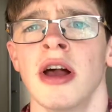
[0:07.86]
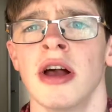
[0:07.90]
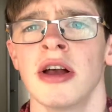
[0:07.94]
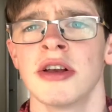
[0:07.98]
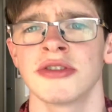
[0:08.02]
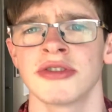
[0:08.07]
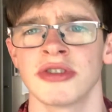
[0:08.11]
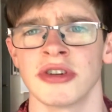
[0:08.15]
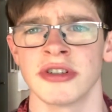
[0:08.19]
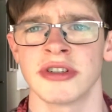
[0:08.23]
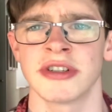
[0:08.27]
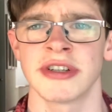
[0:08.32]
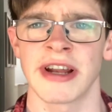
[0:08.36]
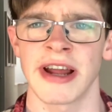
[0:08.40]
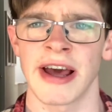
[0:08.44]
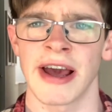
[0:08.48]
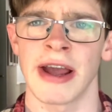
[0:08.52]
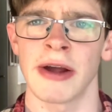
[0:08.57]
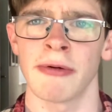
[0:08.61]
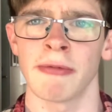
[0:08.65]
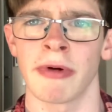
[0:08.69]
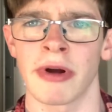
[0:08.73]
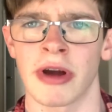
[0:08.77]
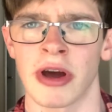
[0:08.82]
So
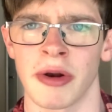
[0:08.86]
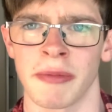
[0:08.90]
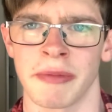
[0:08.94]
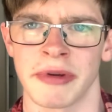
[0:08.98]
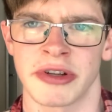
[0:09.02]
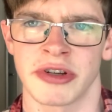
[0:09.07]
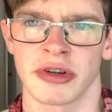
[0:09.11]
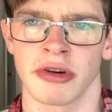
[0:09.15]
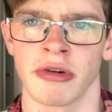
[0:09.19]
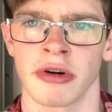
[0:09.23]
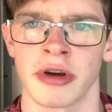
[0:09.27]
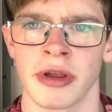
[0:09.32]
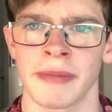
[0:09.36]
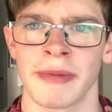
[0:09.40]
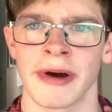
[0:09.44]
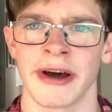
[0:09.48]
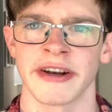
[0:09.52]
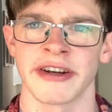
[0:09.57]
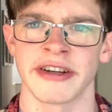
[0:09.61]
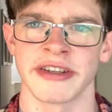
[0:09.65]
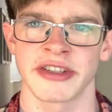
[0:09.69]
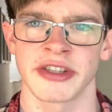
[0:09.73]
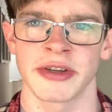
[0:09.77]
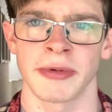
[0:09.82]
today we're going to be talking
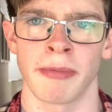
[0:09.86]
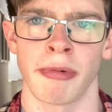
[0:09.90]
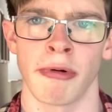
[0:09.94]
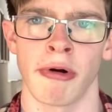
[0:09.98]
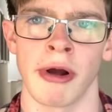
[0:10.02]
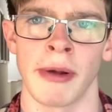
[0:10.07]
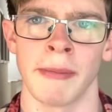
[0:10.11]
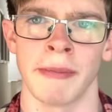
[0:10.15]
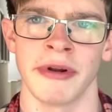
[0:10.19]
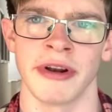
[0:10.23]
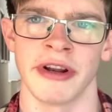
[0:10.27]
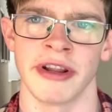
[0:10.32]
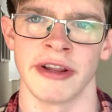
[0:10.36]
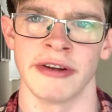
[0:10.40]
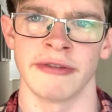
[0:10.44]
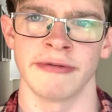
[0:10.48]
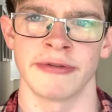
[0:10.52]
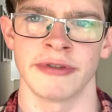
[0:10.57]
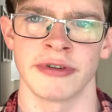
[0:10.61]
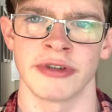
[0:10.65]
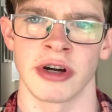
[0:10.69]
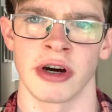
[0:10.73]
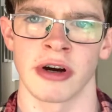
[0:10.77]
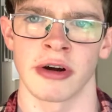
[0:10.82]
about disappointment in
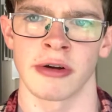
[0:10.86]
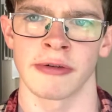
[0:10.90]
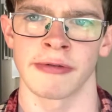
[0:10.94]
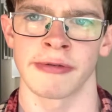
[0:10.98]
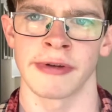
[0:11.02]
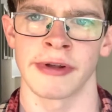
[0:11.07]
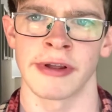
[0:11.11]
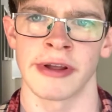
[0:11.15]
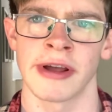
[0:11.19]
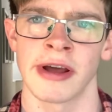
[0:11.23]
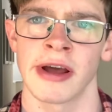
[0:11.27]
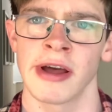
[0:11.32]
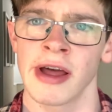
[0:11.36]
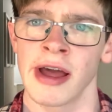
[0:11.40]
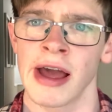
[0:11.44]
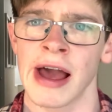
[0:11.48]
photography,